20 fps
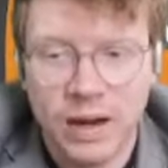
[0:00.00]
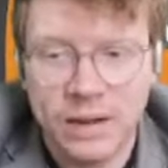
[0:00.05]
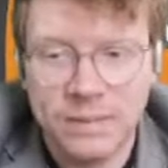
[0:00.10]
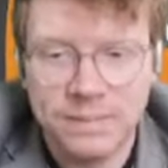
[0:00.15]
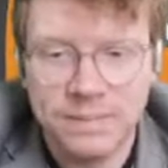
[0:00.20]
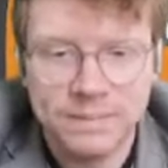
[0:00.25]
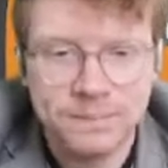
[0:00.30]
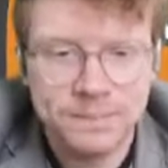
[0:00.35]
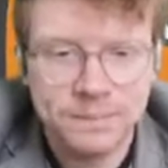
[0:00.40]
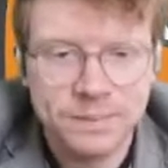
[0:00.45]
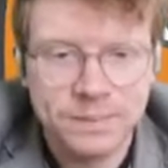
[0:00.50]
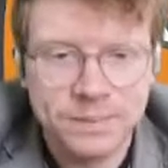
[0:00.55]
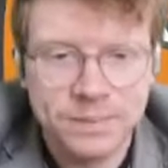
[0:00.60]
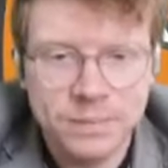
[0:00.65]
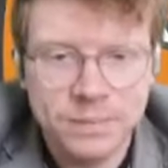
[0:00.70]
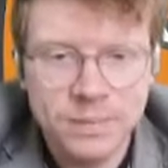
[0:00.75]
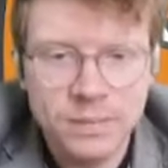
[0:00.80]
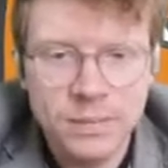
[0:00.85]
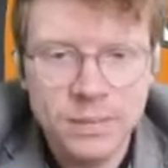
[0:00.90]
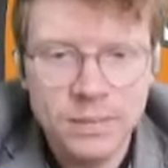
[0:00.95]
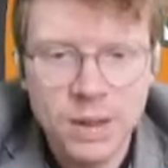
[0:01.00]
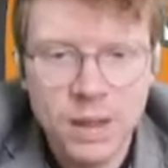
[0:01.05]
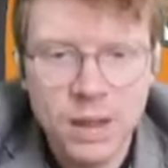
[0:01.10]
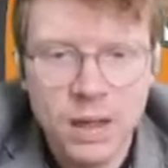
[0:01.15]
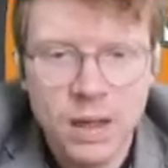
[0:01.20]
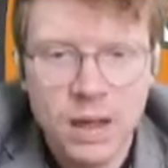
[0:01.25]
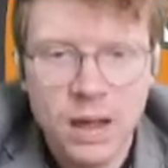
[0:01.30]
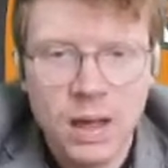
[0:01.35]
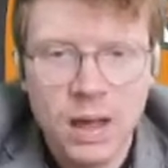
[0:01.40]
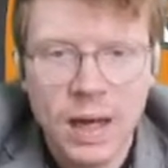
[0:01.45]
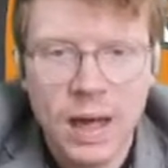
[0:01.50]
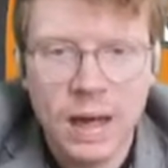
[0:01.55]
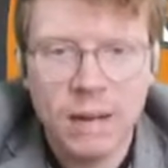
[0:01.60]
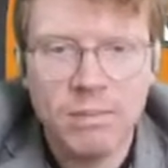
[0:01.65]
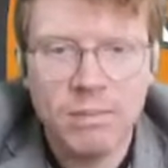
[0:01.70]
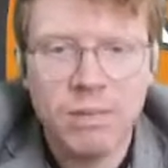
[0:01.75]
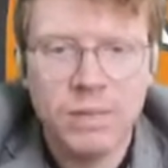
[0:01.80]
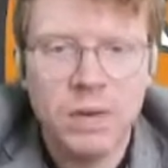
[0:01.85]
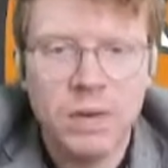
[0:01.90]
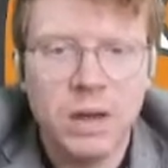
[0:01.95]
right?
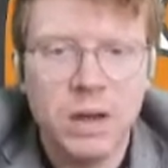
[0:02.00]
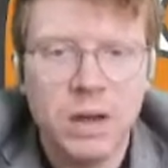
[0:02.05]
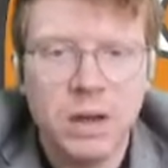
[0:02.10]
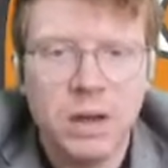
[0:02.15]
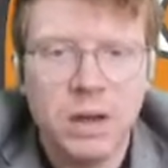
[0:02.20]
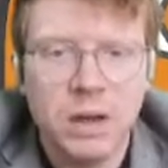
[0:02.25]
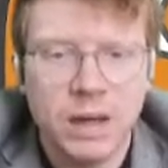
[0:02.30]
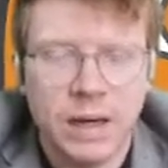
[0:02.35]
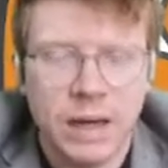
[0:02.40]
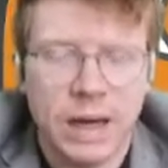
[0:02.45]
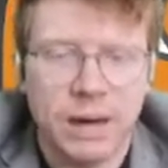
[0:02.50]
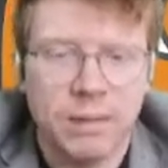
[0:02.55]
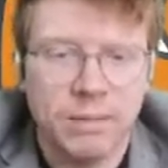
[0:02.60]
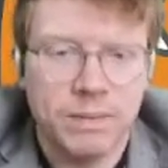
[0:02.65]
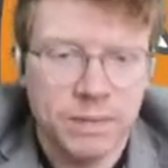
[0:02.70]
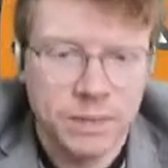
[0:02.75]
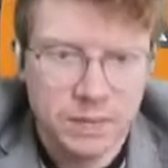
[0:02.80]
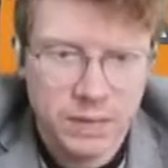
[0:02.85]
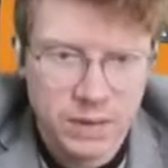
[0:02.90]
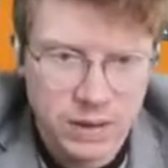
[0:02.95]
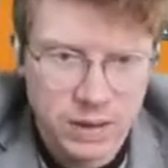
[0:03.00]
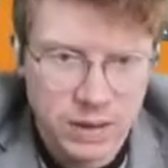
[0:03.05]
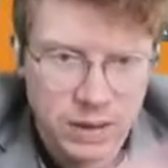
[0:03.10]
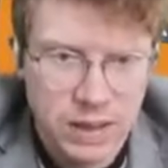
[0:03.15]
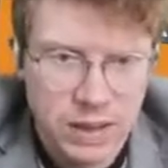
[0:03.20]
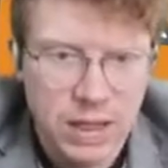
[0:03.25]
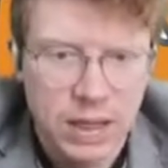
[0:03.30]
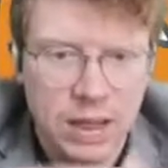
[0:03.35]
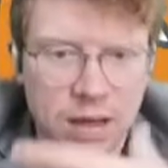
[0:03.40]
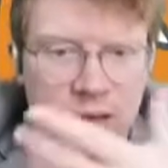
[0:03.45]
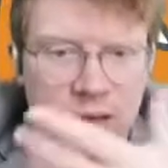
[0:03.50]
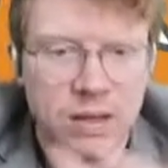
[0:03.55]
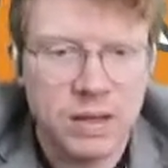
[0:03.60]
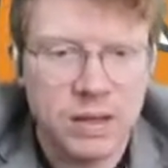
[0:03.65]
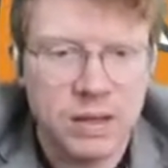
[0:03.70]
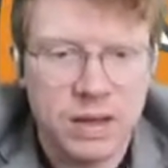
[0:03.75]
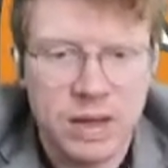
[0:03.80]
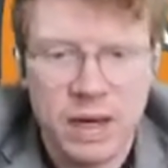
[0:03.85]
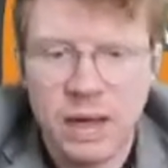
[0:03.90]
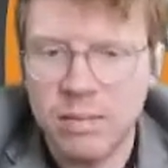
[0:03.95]
Now, here's
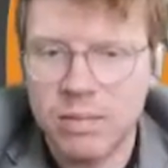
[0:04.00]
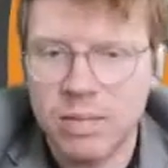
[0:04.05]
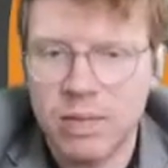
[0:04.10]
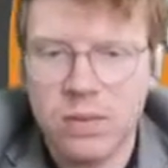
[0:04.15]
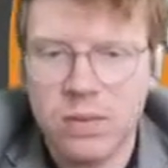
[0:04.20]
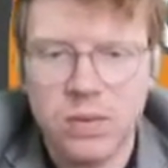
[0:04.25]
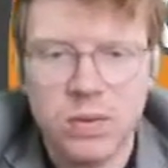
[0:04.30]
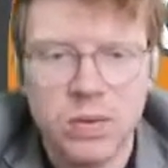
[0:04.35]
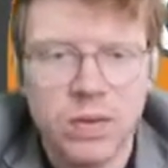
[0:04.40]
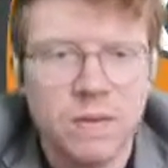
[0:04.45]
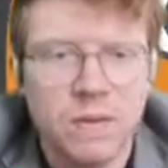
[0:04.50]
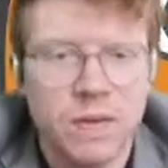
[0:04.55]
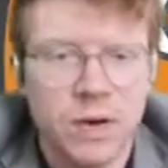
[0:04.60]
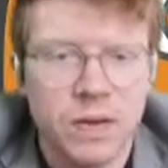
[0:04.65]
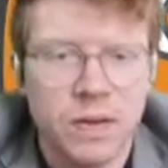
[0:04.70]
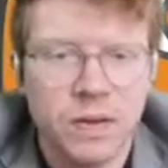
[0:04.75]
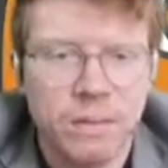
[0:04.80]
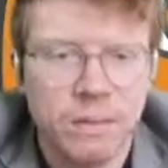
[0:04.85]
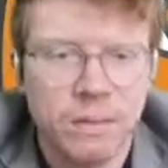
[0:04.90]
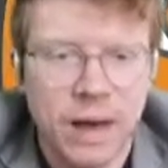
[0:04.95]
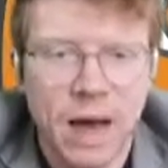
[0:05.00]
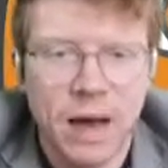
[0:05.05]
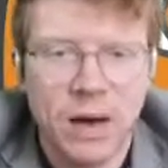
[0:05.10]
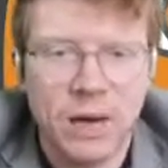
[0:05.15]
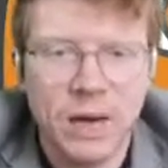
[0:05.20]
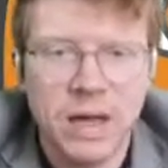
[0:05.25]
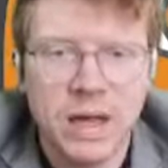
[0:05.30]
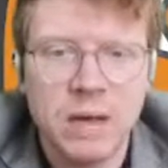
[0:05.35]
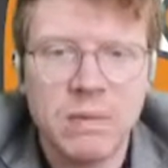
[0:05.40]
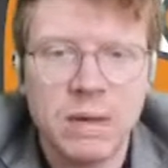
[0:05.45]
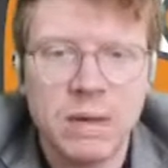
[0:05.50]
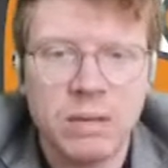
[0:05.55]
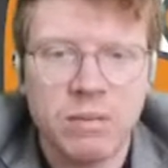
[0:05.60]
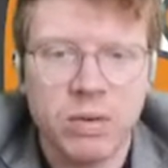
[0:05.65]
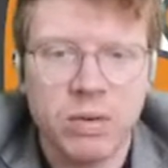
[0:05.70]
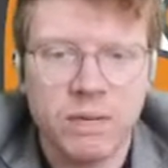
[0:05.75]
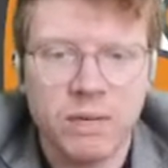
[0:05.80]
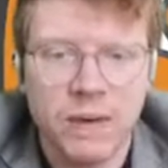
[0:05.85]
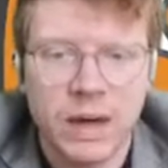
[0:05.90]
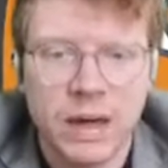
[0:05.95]
the setup. You've got some power here being
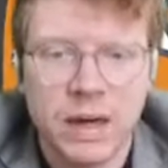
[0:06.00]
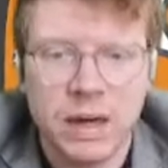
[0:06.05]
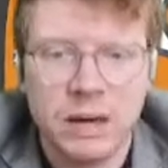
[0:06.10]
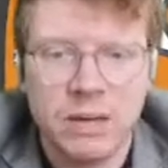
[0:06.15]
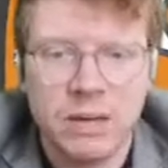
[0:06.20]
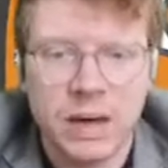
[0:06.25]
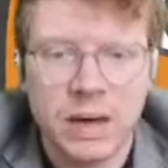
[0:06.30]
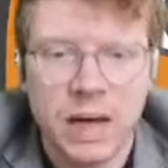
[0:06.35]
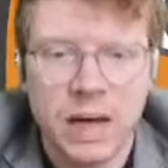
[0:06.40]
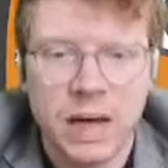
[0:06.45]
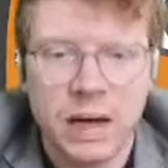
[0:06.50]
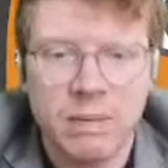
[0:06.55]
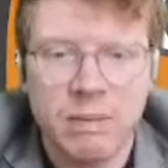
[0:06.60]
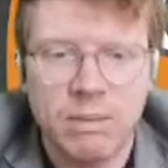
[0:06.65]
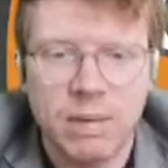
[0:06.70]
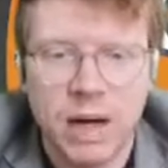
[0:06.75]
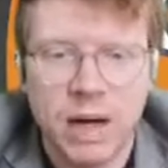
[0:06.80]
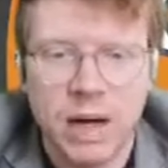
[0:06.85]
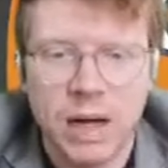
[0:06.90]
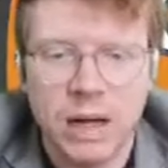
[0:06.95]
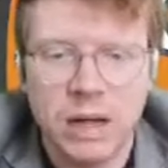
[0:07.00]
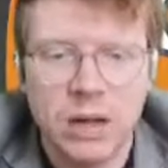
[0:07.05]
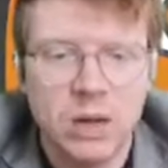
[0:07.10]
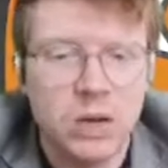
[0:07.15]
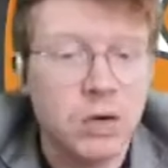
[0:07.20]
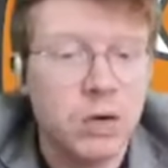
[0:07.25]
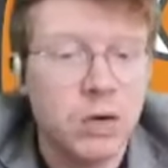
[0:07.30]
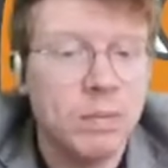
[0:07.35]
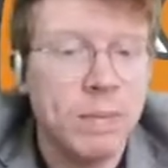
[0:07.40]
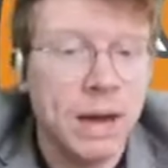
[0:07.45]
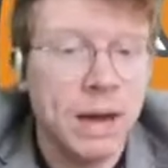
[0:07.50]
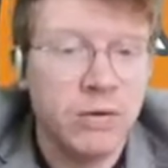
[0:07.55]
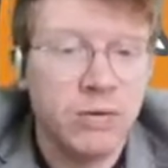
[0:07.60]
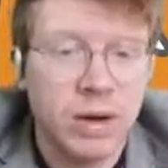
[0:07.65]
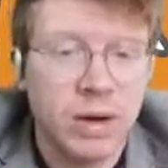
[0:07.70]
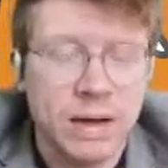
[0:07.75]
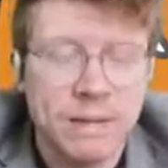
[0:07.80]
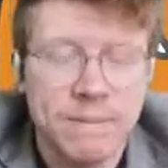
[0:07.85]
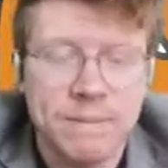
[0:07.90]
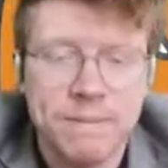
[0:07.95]
provided by your
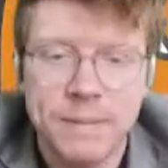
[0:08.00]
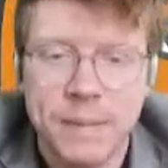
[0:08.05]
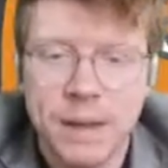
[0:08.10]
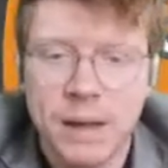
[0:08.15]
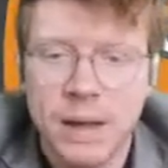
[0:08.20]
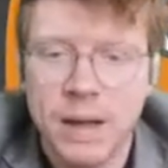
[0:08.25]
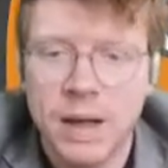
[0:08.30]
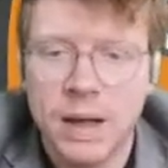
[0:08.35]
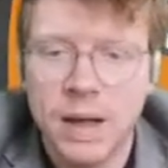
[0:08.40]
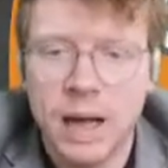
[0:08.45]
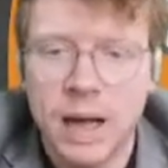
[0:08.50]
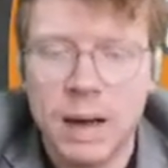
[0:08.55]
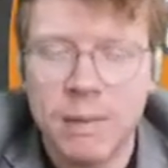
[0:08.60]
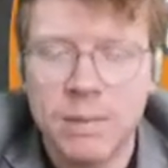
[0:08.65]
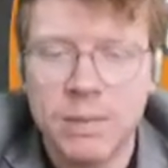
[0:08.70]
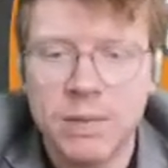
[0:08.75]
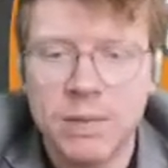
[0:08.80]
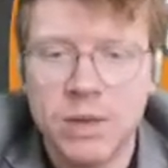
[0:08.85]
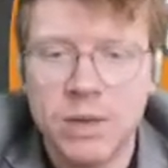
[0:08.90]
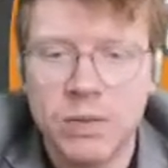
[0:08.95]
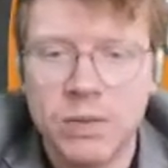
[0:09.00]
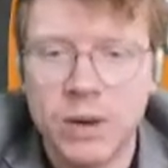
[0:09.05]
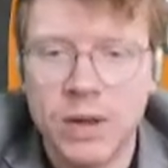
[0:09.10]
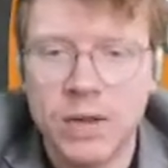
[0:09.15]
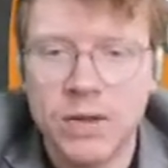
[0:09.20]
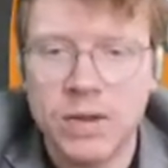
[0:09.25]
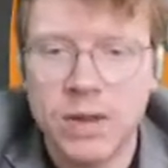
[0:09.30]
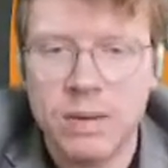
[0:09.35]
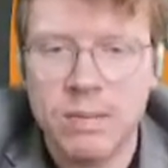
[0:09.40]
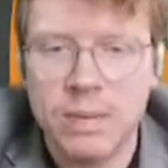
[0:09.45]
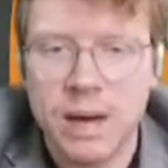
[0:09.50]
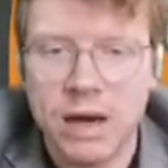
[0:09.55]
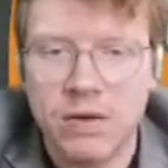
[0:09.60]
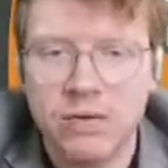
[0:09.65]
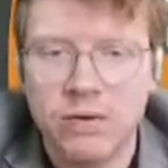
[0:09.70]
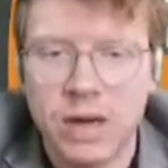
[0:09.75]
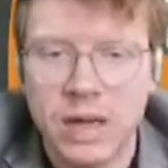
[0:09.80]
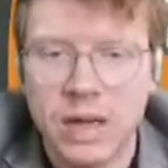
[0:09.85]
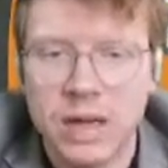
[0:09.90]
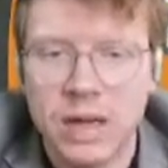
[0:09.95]
battery. So once the
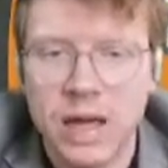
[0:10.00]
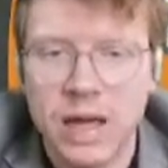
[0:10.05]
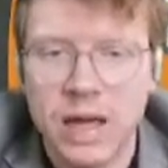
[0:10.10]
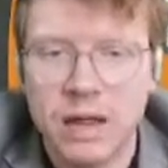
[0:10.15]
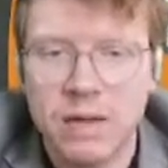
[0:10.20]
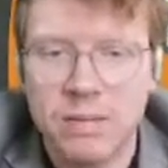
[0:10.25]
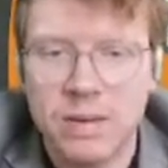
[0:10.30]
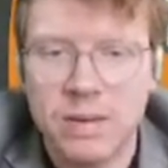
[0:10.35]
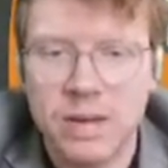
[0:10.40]
battery is